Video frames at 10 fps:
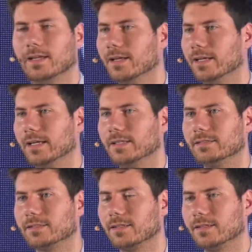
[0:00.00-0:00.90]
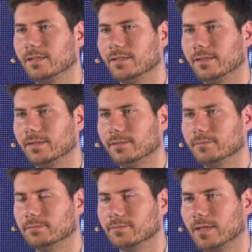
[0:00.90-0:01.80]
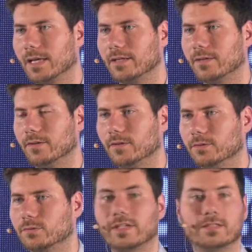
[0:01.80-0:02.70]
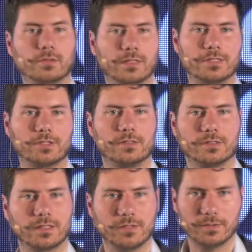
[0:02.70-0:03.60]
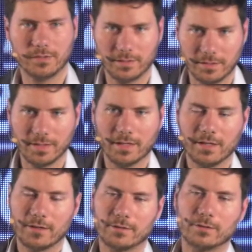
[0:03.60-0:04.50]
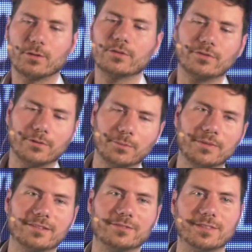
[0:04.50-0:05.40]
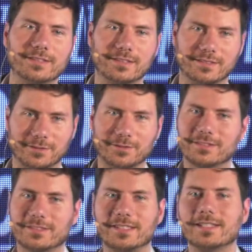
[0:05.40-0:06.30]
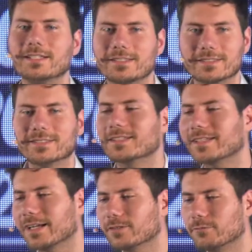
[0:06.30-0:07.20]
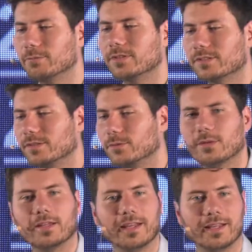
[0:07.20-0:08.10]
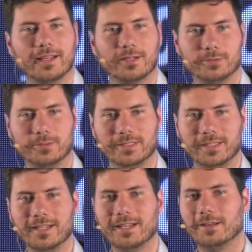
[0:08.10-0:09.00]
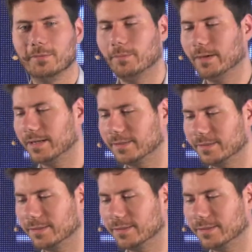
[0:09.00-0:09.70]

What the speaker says: as an, I don't know, threat to national security. Although if you meet Vit, you will see he's a kind of person you want to hang out with. But